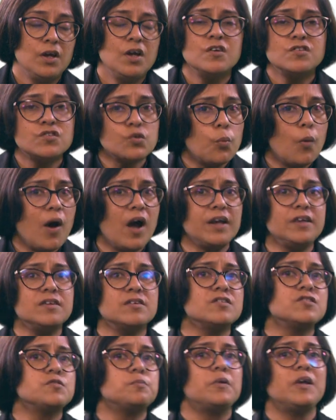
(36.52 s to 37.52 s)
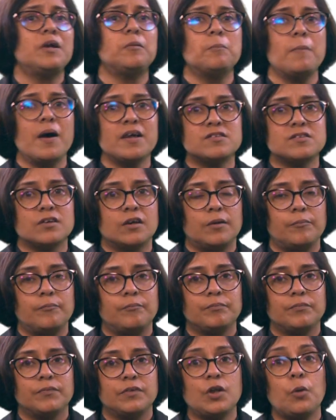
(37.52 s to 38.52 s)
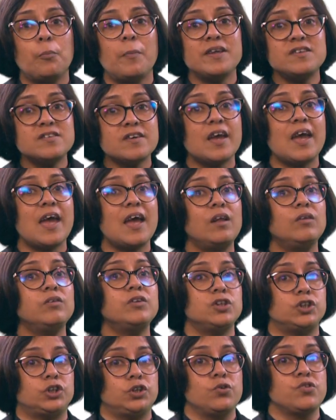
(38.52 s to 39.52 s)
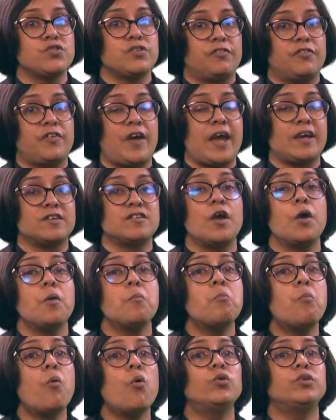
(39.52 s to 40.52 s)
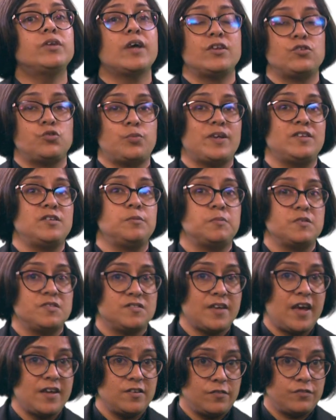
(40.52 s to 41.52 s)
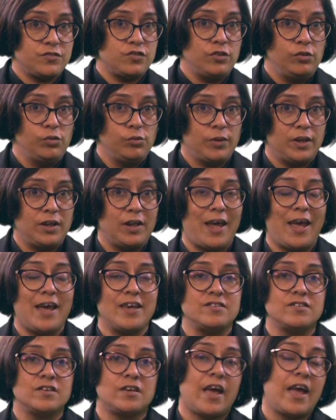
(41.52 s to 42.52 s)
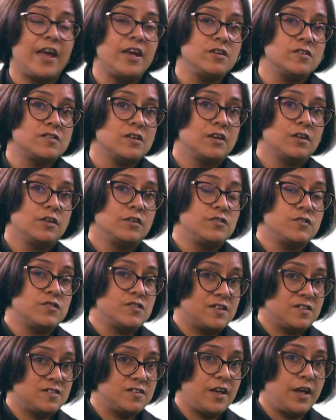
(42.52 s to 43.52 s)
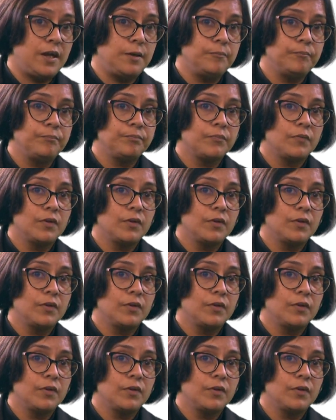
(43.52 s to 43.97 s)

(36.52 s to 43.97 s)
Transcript: So why does BRIC matter? Now, mental health issues affect more than 20% of children aged 8 to 16.